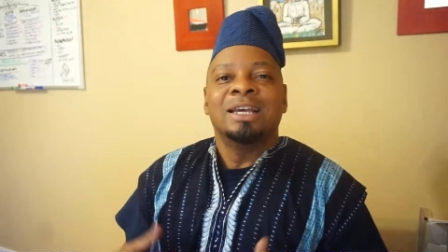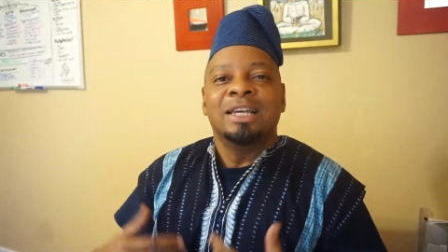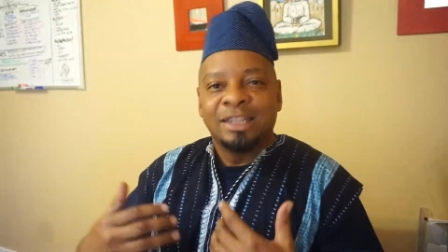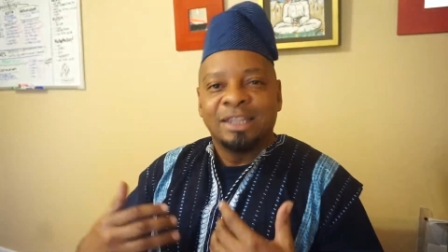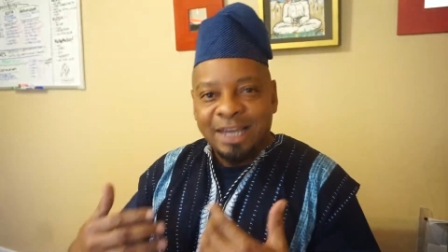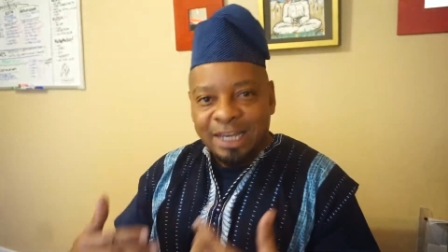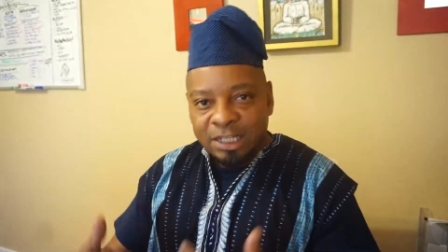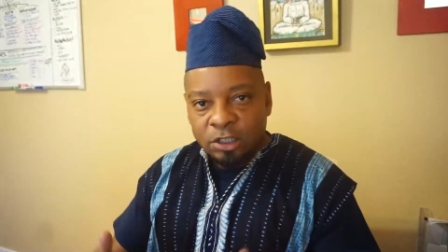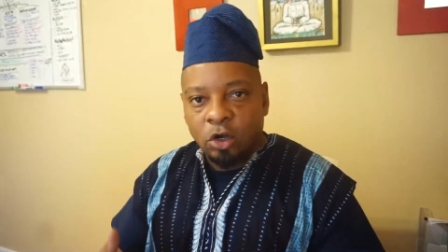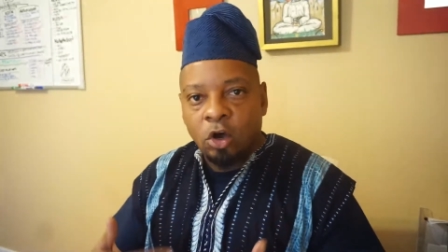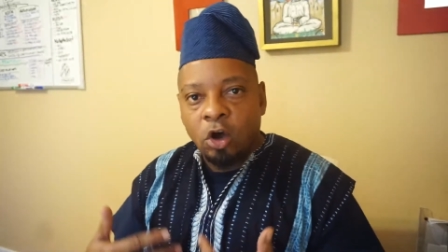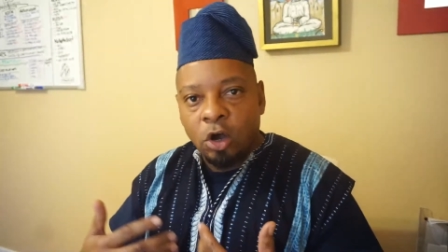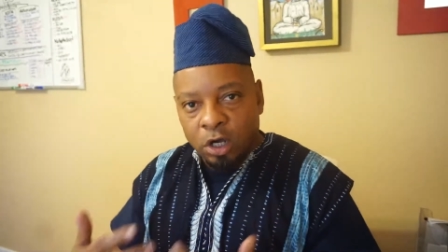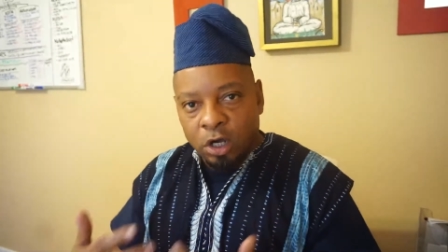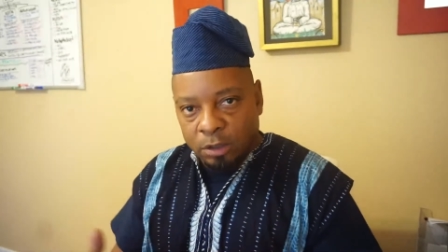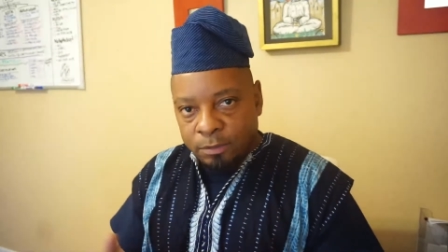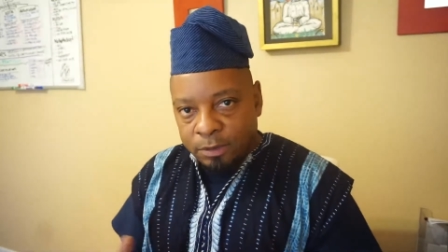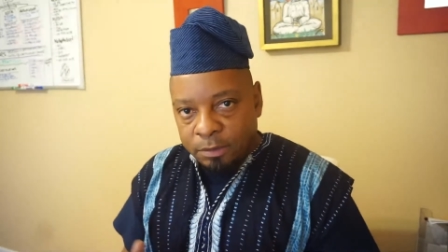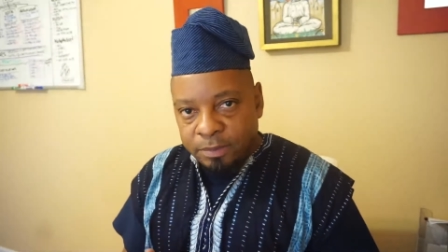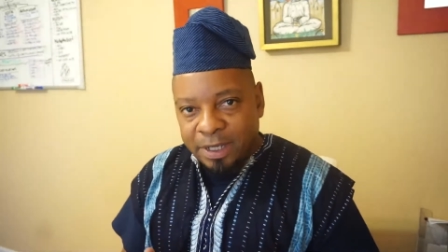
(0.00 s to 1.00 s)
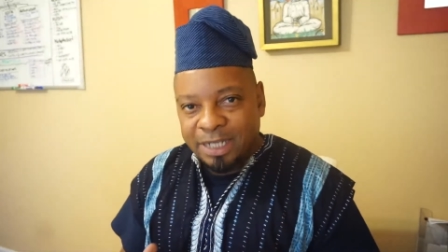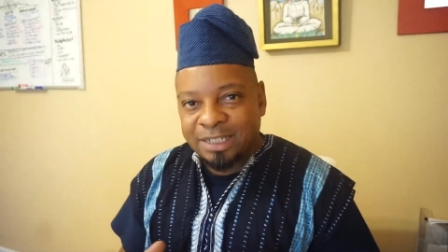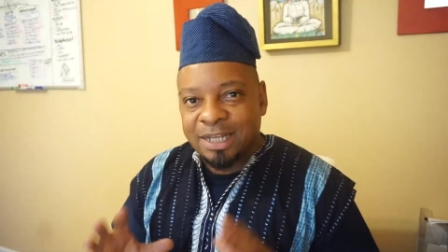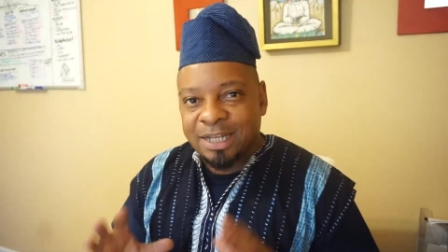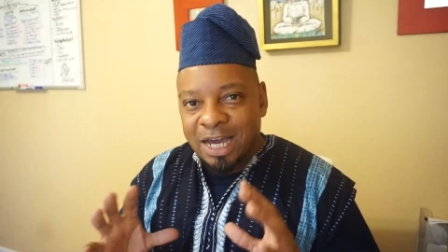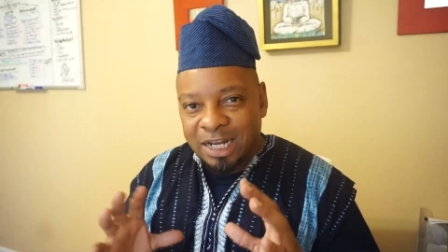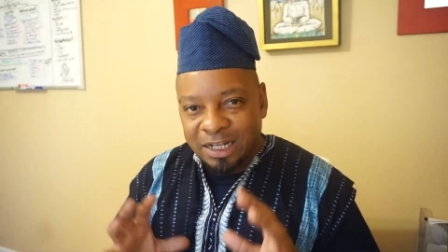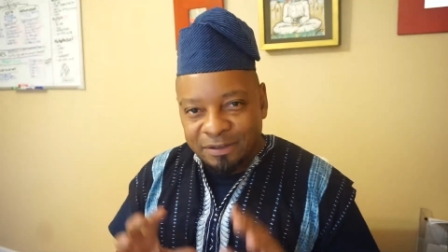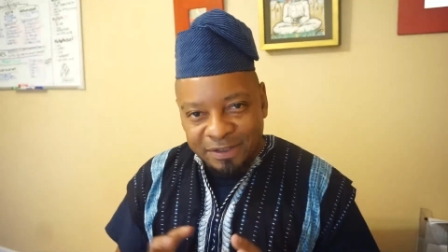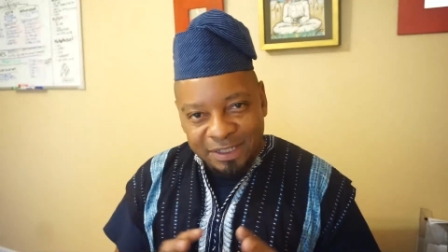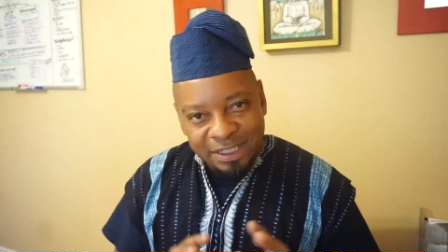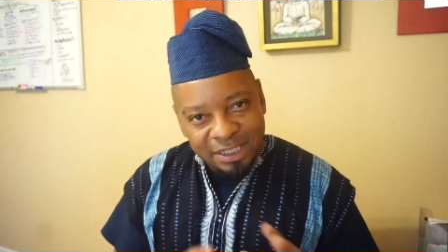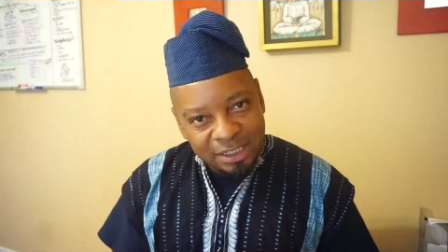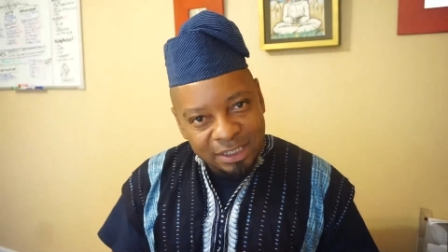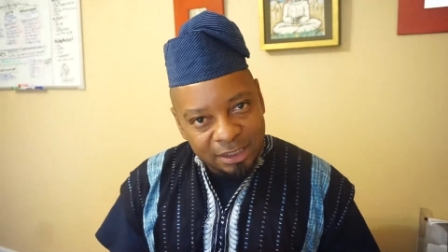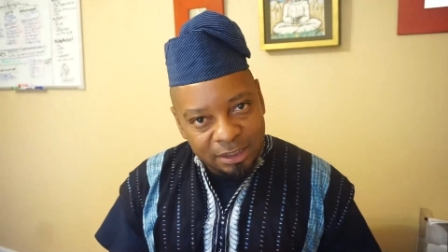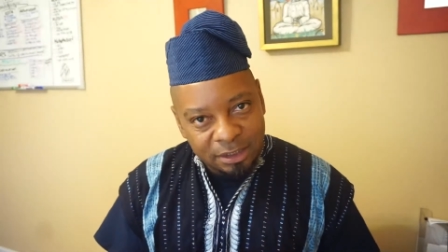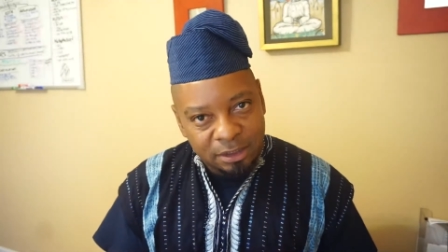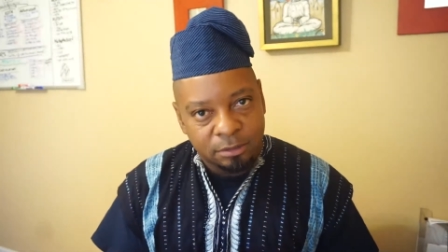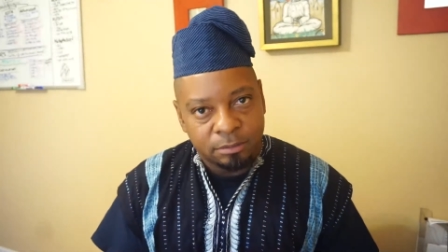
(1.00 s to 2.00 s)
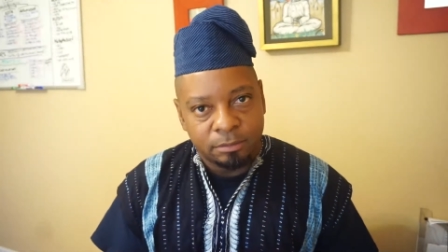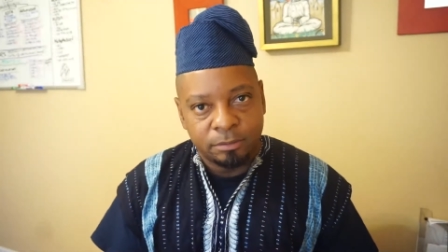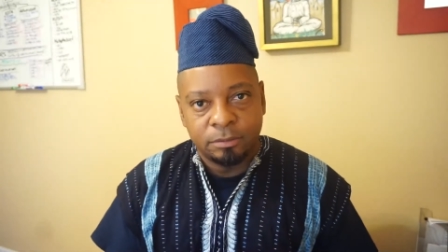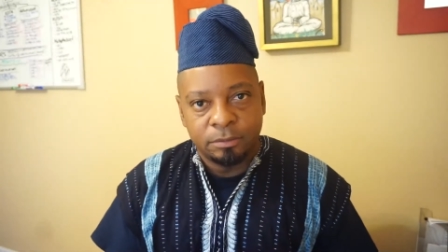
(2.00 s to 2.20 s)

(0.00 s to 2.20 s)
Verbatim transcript: That's all going to be based out of a system.